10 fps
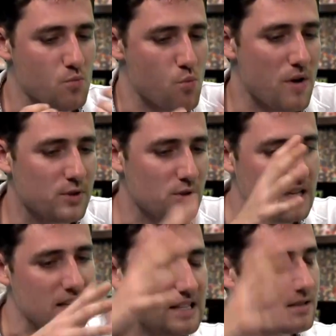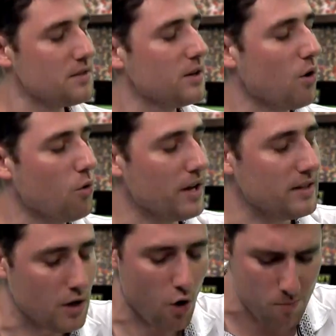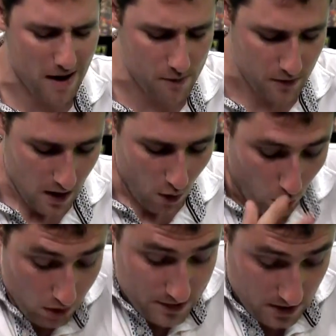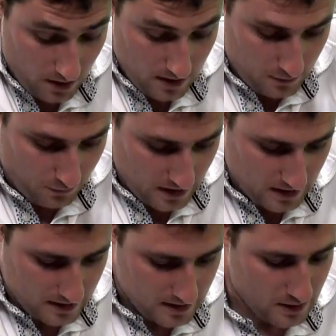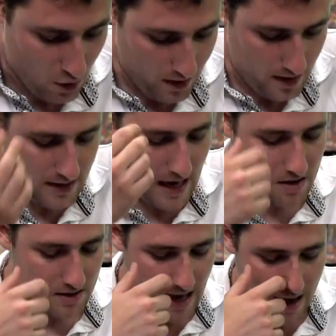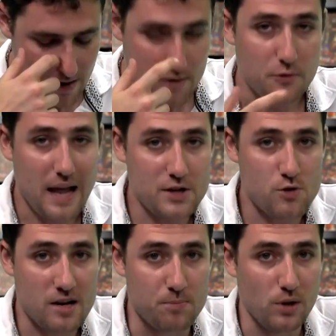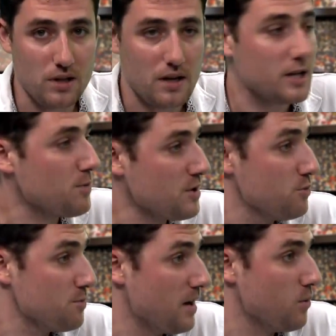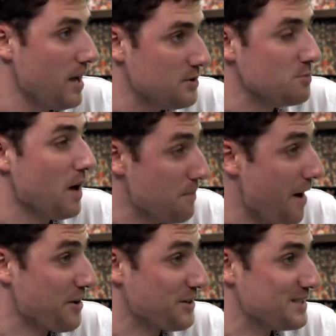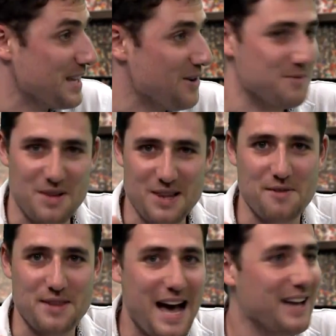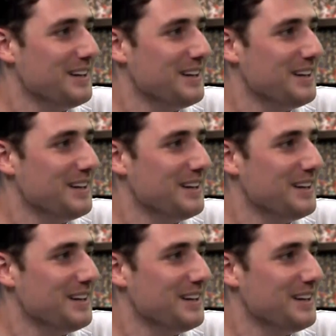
inside the goal, in the goal mouth. All of a sudden, he's got it again. And yeah, flat track bully, an expression which, by the way, is used by Americans now. Love that.